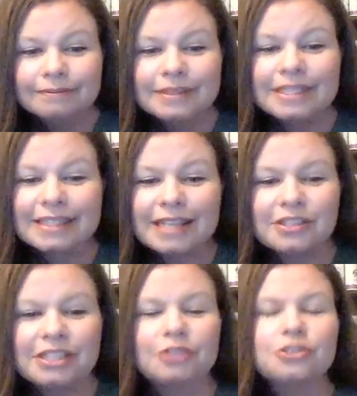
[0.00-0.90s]

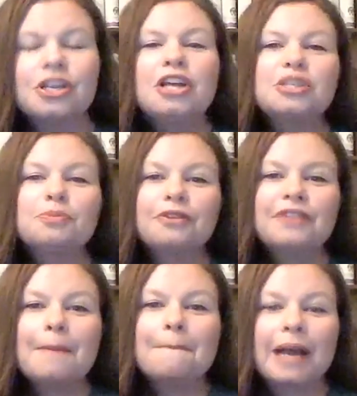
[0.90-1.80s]
6,000 years, to
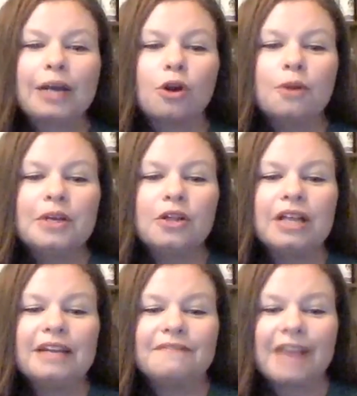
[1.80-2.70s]
prevent microbial
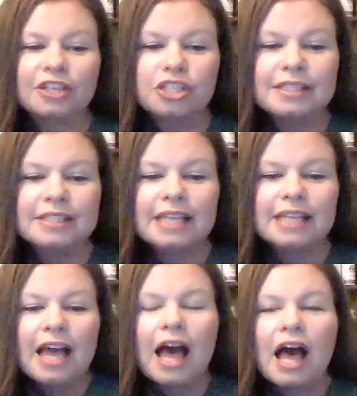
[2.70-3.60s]
infections.
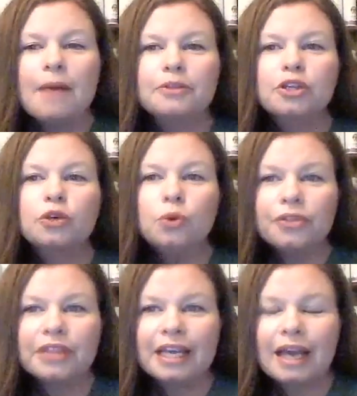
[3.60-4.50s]
Um, the cool
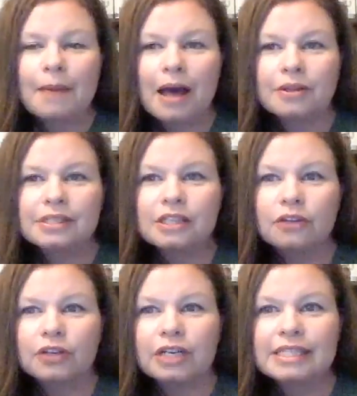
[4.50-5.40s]
thing about
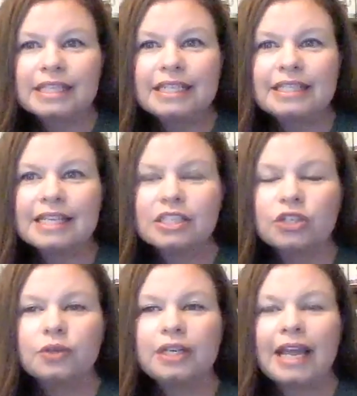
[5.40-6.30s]
silver is that it doesn't
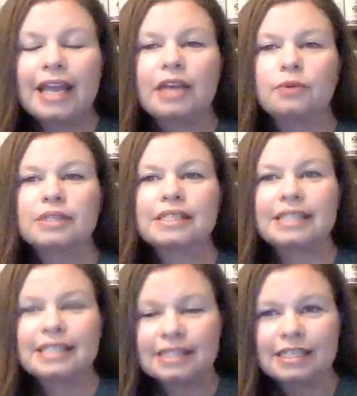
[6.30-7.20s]
create a
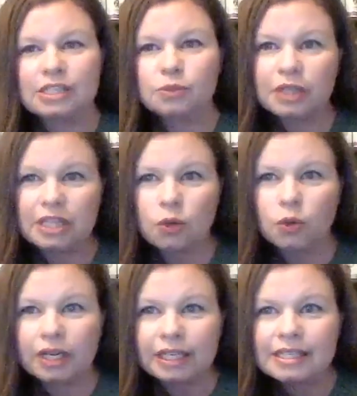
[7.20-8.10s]
resistance with the
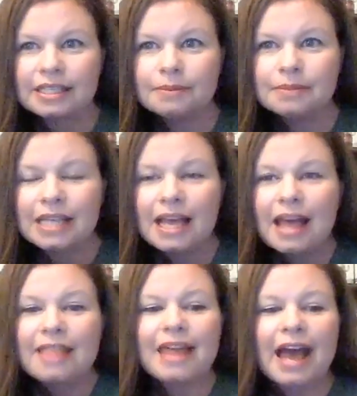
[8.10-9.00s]
organisms
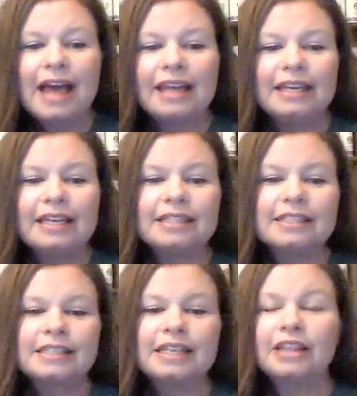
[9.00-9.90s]
that it
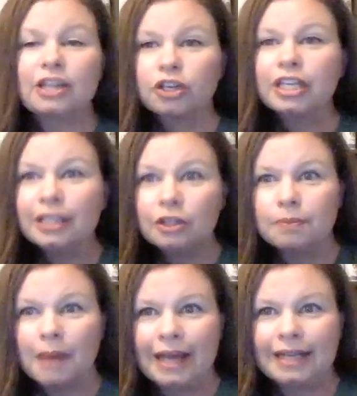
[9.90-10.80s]
that are killed
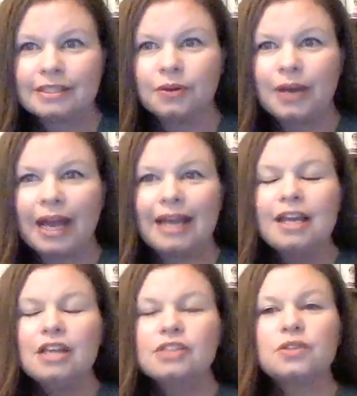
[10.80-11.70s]
by it, okay?
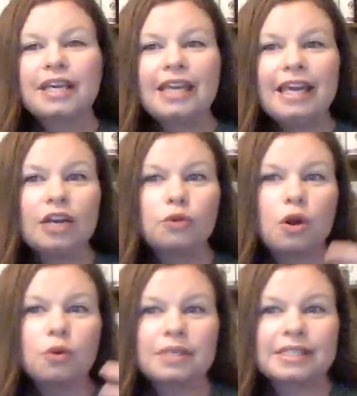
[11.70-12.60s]
So they can't grow
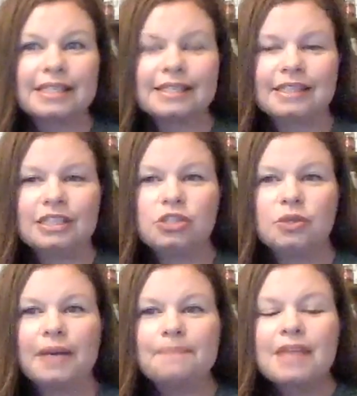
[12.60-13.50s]
resistant to
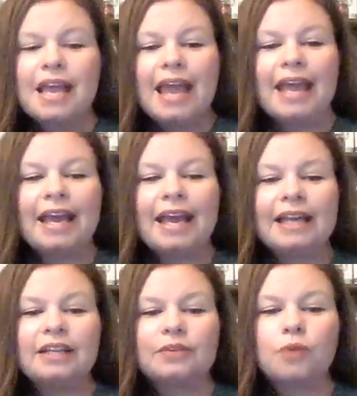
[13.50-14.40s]
it.
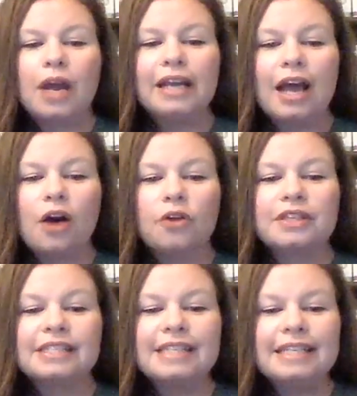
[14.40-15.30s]
And right now, the
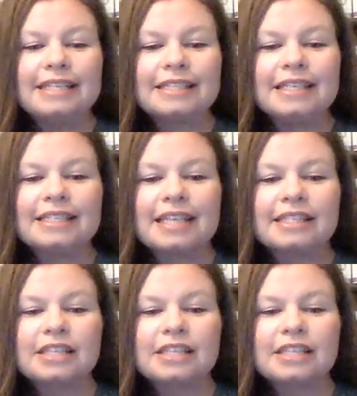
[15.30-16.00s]
CDC says that